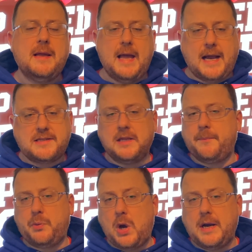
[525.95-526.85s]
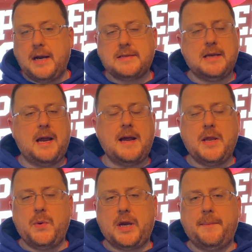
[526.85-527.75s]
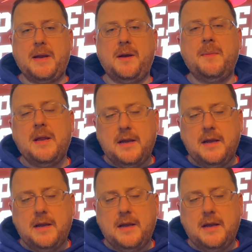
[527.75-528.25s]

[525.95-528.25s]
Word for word: Excellent products. I highly recommend them,